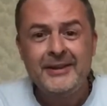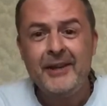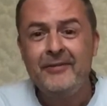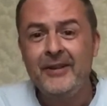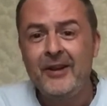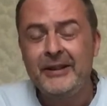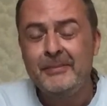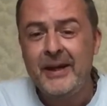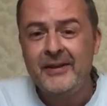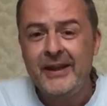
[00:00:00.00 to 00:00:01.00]
Dave
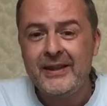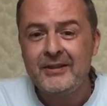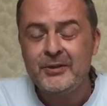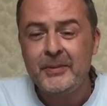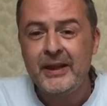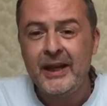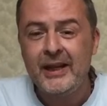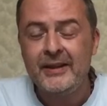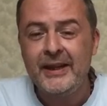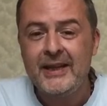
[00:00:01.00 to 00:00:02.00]
Filoni made the announcement
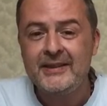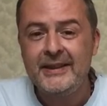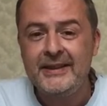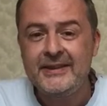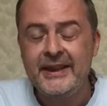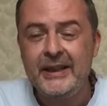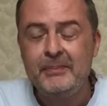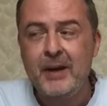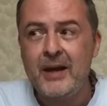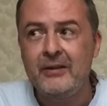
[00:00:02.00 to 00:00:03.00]
at the
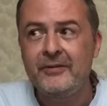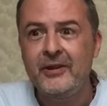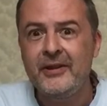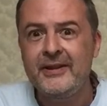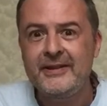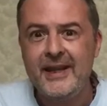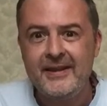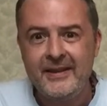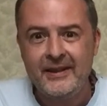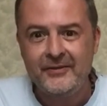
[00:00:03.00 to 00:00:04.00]
SDCC panel for the
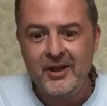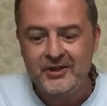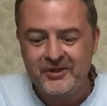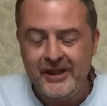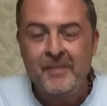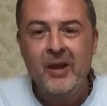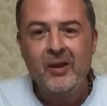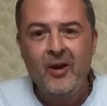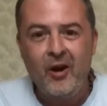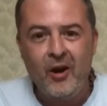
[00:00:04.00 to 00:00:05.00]
10th anniversary
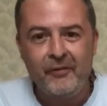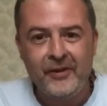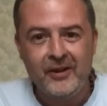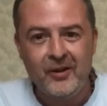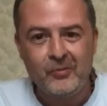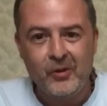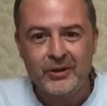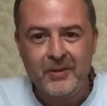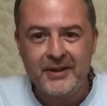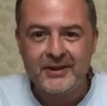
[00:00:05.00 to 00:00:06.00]
of the Clone
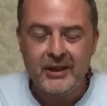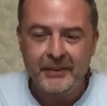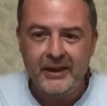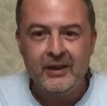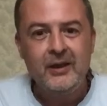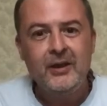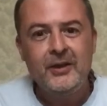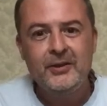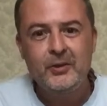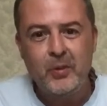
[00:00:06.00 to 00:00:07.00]
Wars, where there's going to be
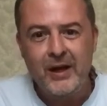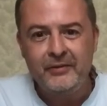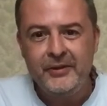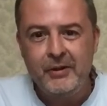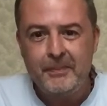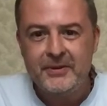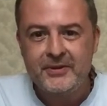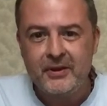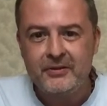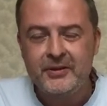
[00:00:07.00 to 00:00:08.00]
12 new
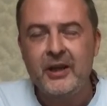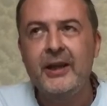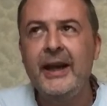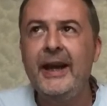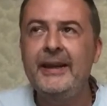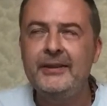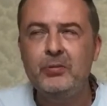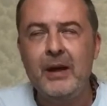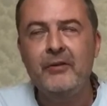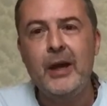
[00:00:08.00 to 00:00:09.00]
episodes, a
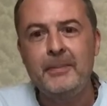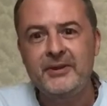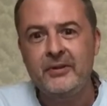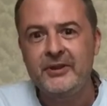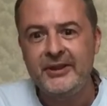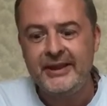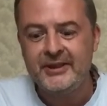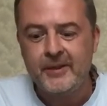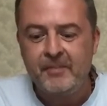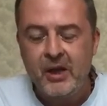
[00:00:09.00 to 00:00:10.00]
12-episode
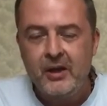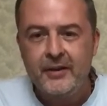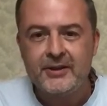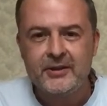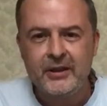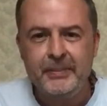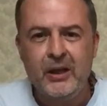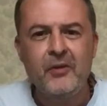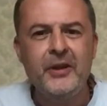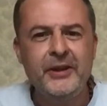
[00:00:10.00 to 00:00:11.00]
season that's going to
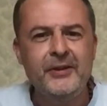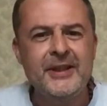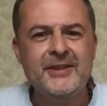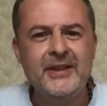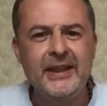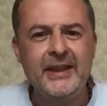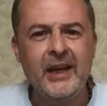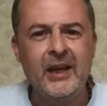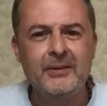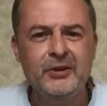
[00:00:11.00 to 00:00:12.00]
be on the new
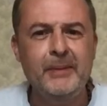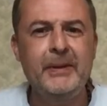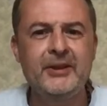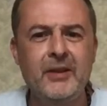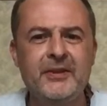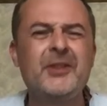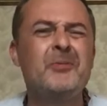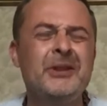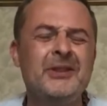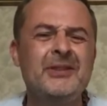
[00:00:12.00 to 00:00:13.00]
Disney streaming service,
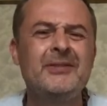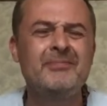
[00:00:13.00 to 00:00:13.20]
so it's